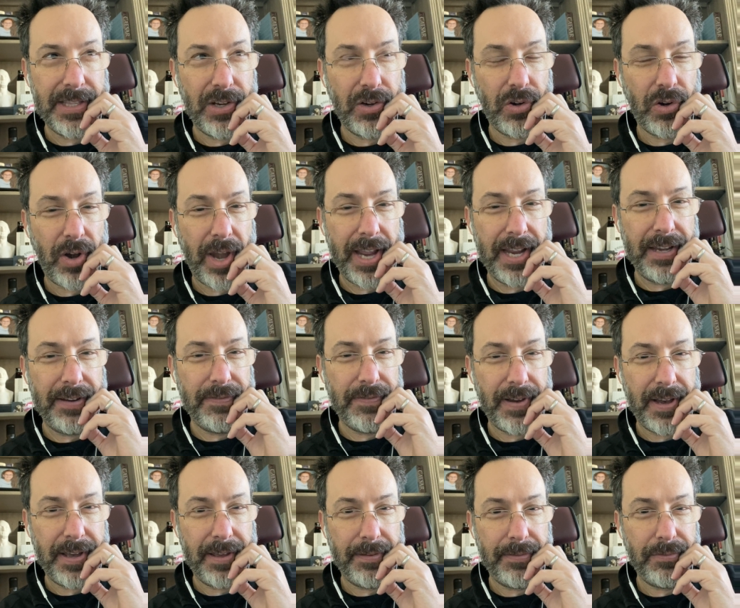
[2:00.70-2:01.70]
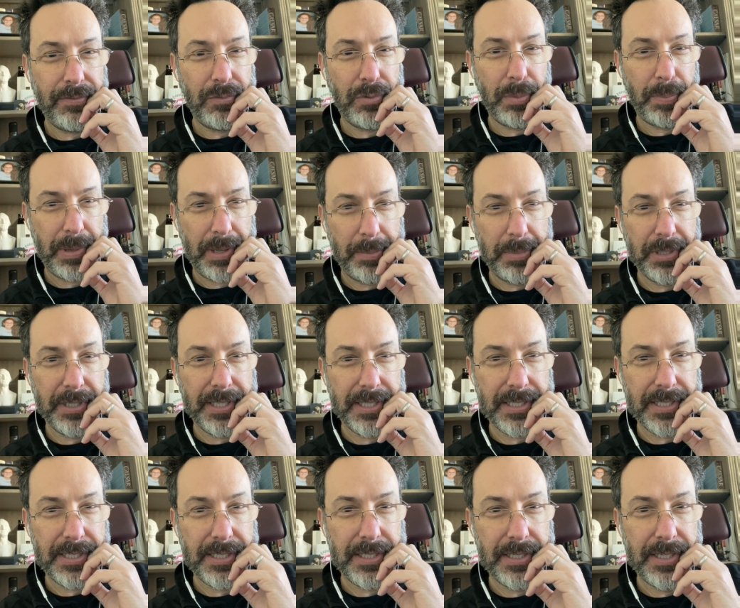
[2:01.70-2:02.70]
there are 85
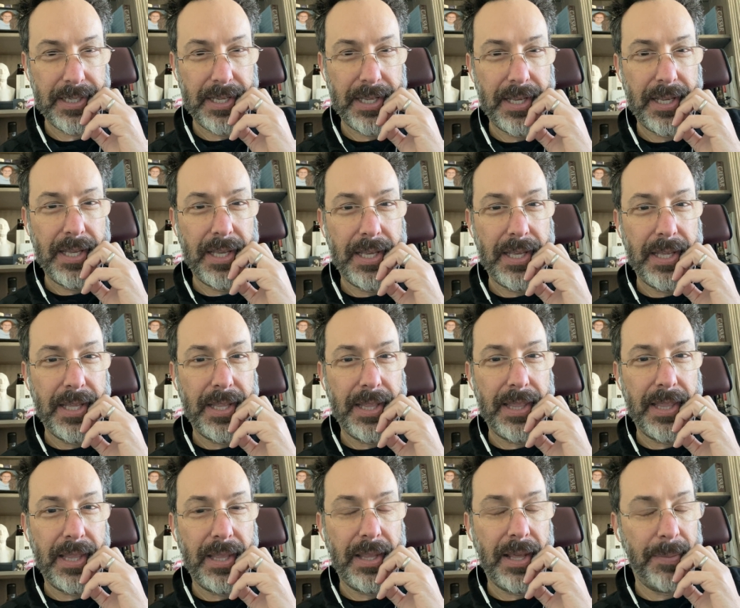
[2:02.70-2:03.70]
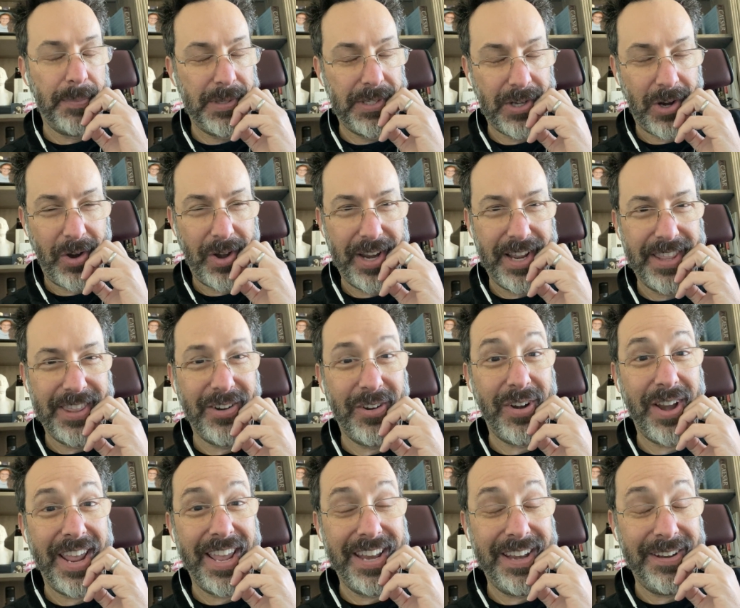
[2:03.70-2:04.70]
Republicans. I'm sorry, there are
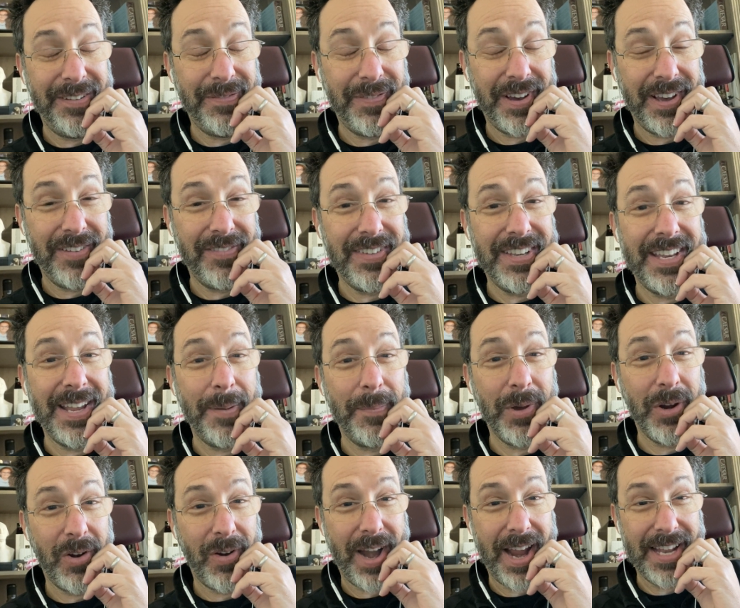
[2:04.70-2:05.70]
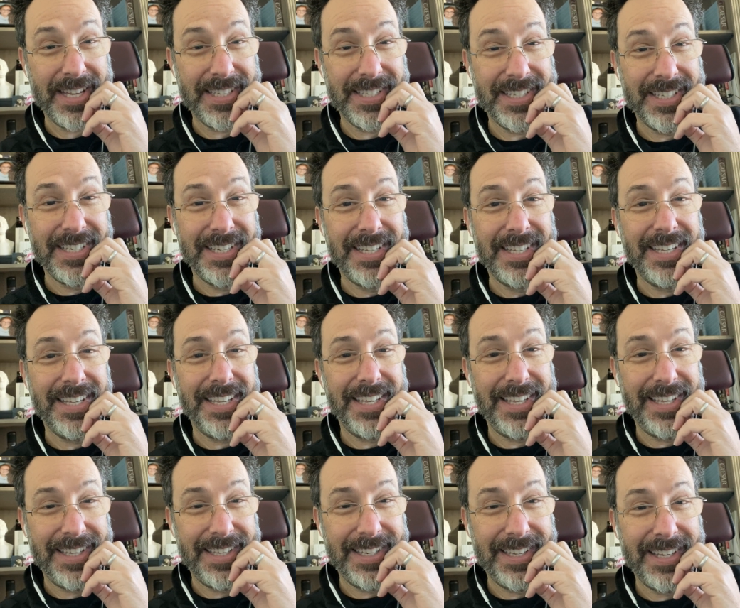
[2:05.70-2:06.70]
85 Democrats
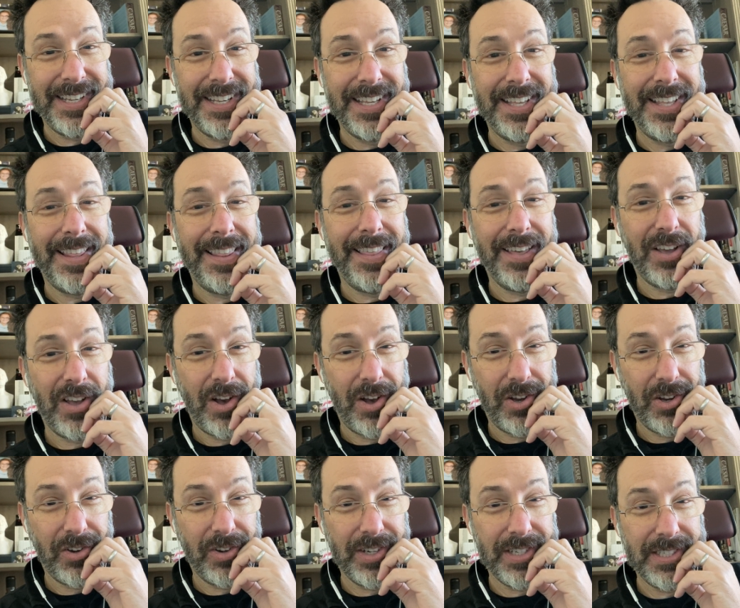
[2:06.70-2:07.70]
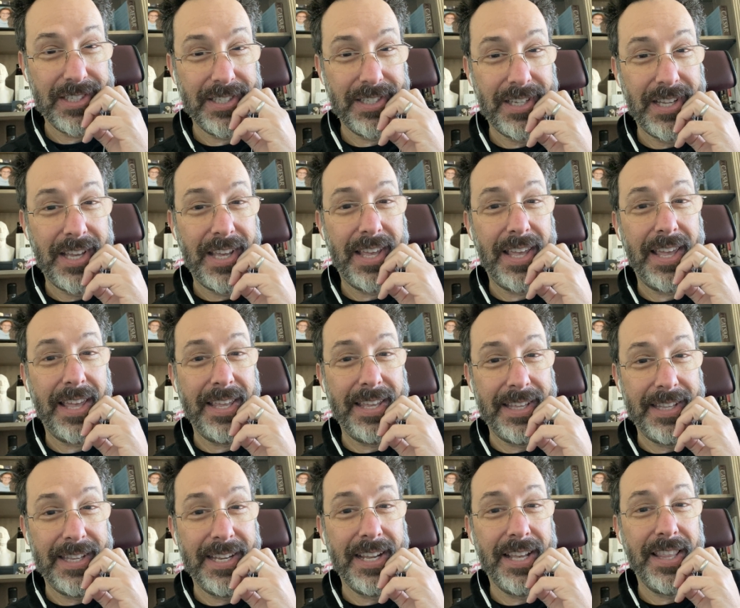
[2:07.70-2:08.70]
in the Congress,
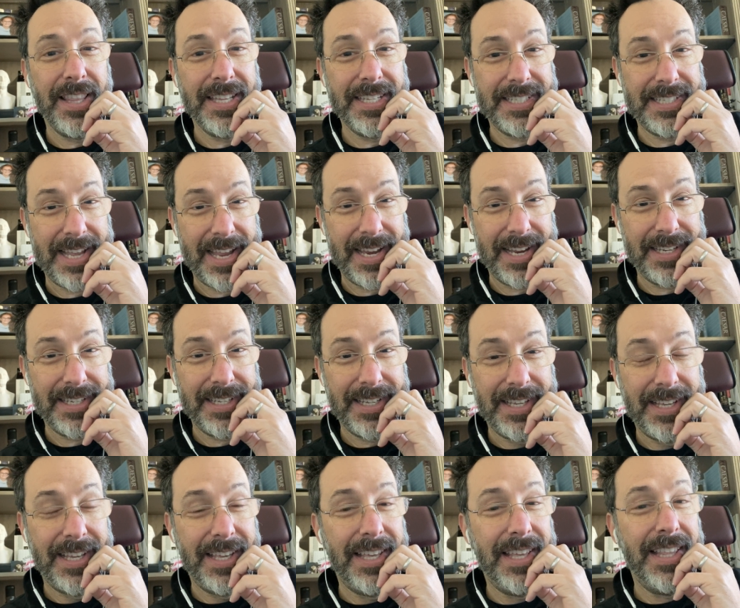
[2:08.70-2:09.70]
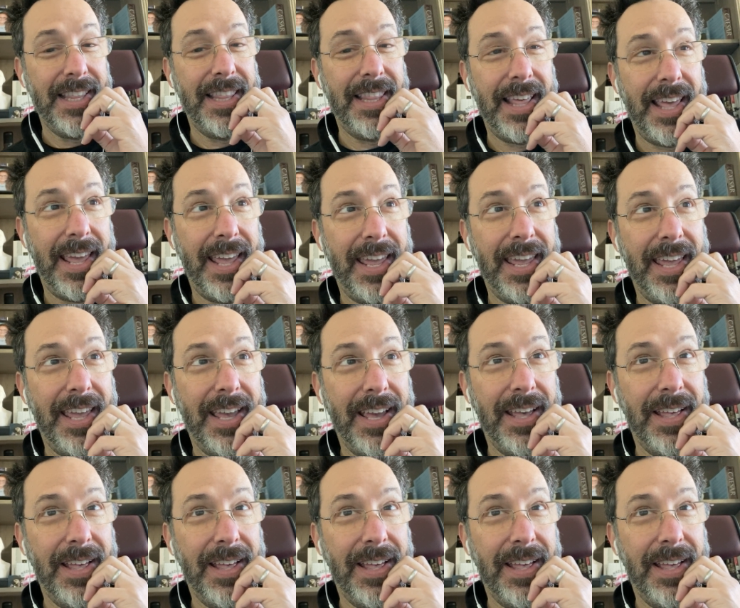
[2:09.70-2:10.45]
in the Senate. They